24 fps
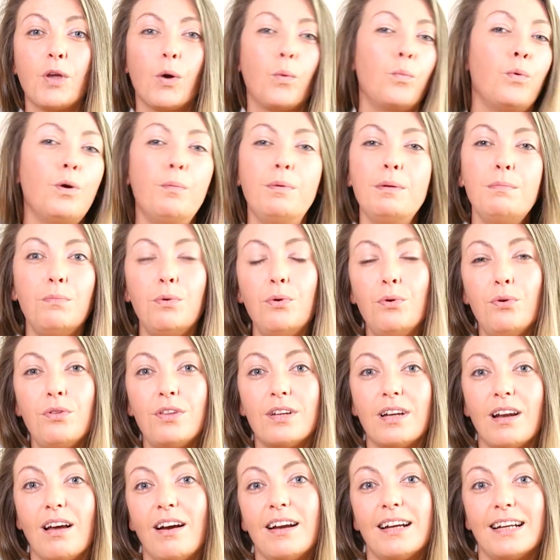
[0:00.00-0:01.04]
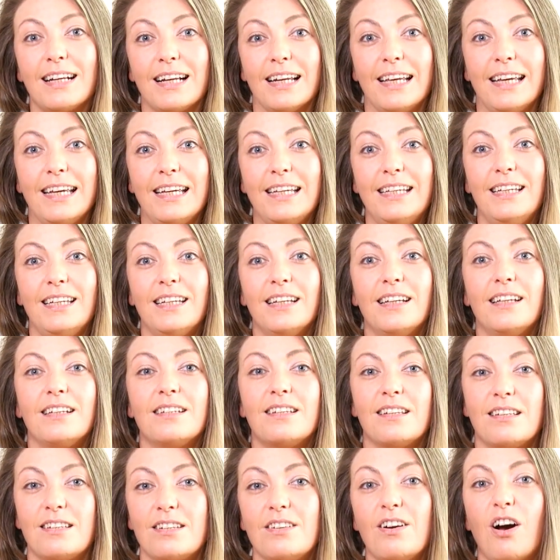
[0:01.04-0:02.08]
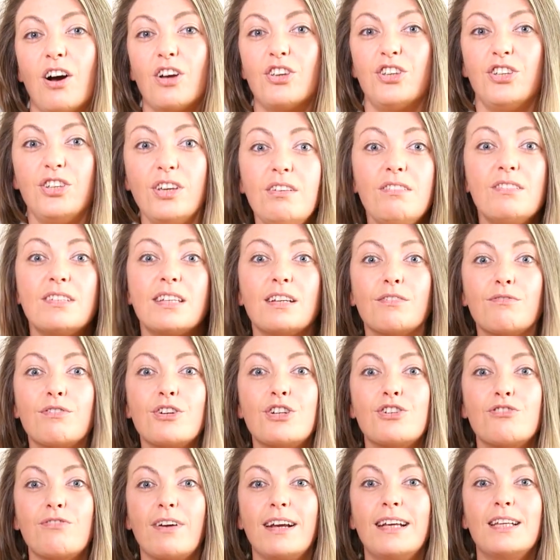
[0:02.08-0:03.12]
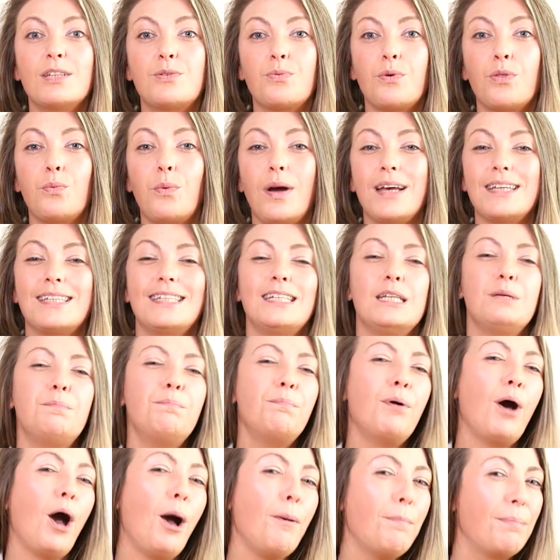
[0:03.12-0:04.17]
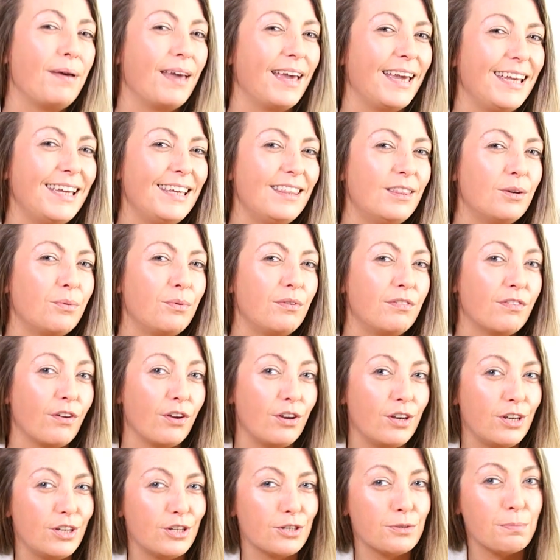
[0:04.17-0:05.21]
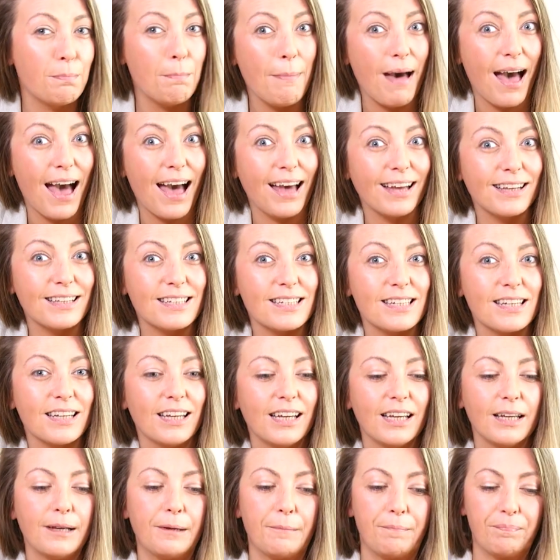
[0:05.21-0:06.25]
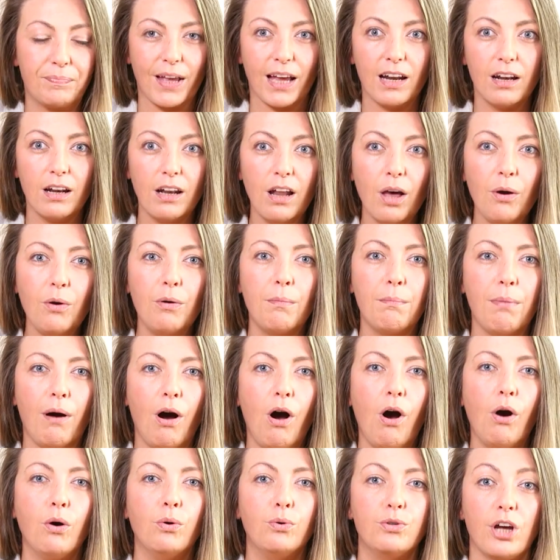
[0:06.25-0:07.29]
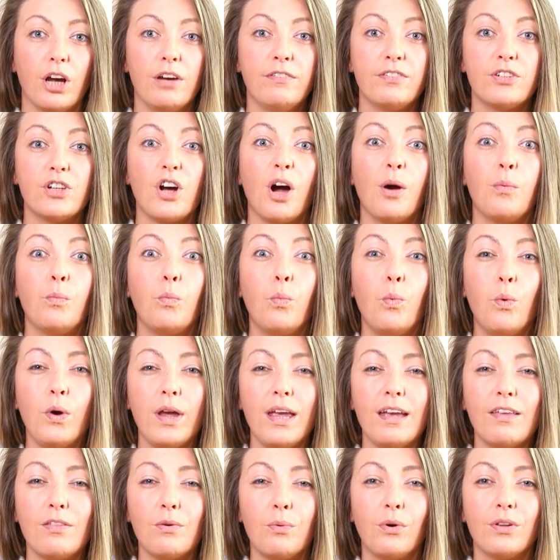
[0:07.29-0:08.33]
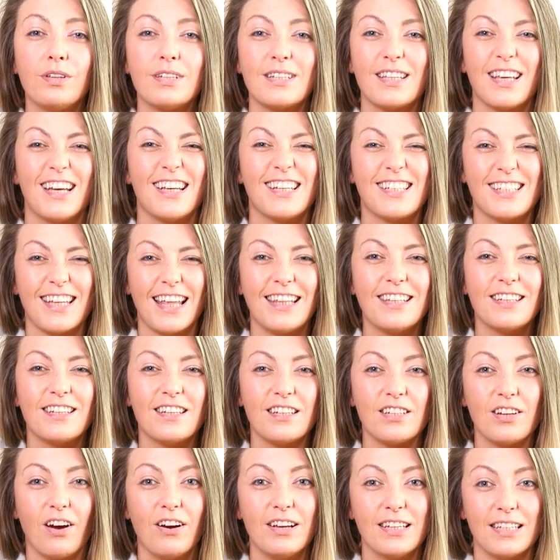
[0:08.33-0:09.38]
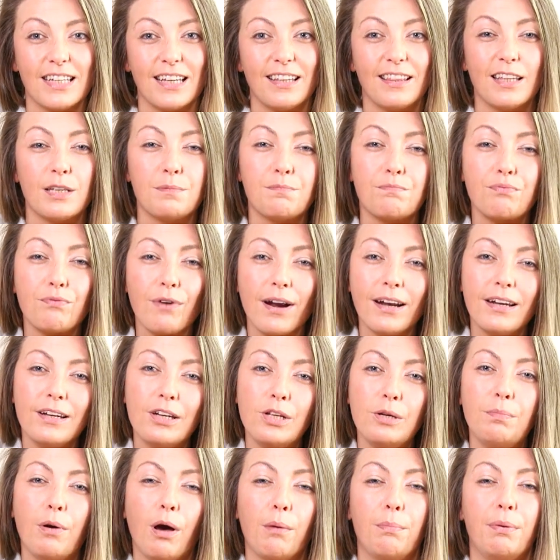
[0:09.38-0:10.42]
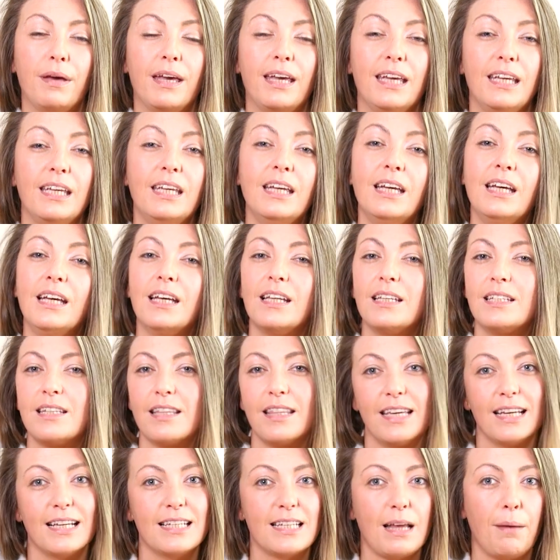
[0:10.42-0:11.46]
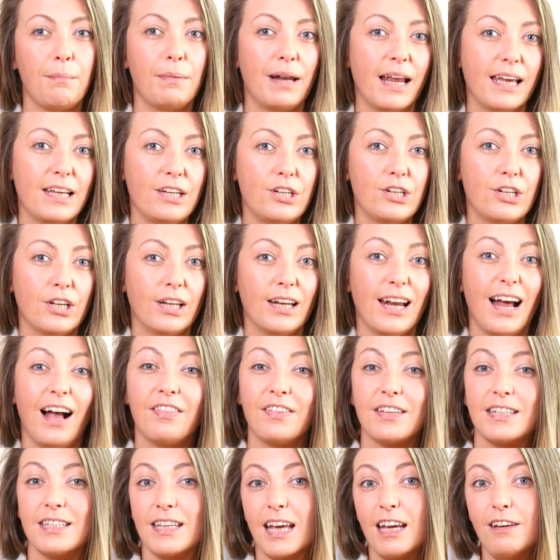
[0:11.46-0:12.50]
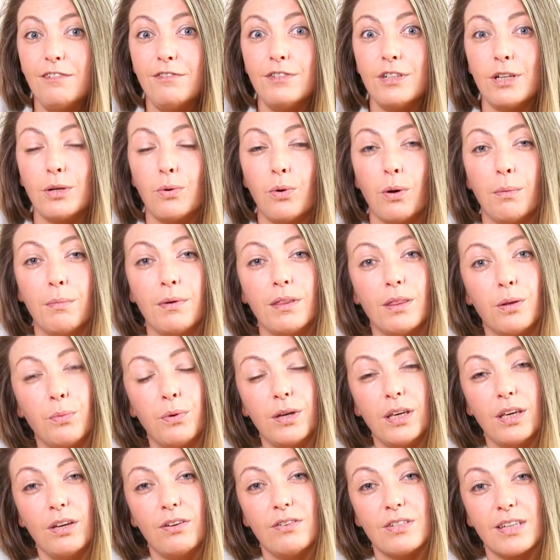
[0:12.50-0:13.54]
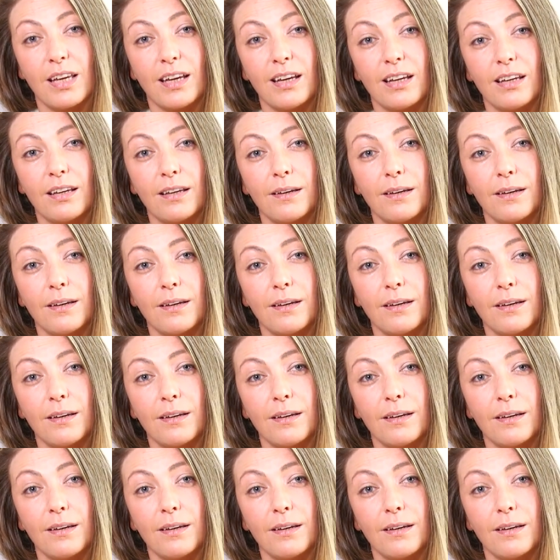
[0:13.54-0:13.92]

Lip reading: we'll be more than likely to start using restraints with a Westie puppy that we've only just met. And lo and behold, over time, we're the ones that are sensitising this brand new puppy to the examination and the safety equipment that we're using.